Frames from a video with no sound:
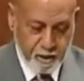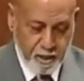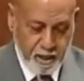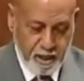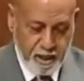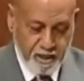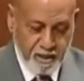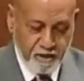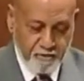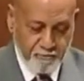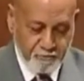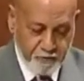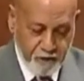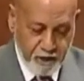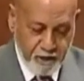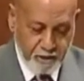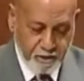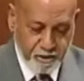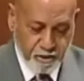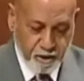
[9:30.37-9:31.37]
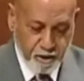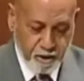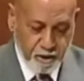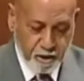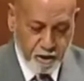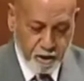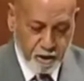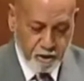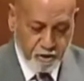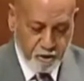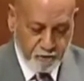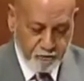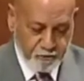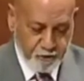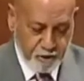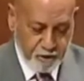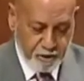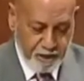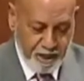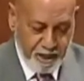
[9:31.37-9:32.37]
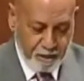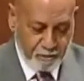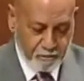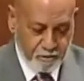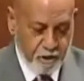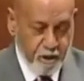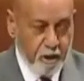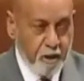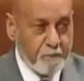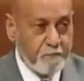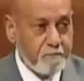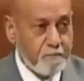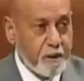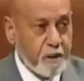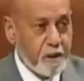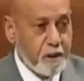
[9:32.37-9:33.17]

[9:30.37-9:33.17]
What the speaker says: and effect a different outcome.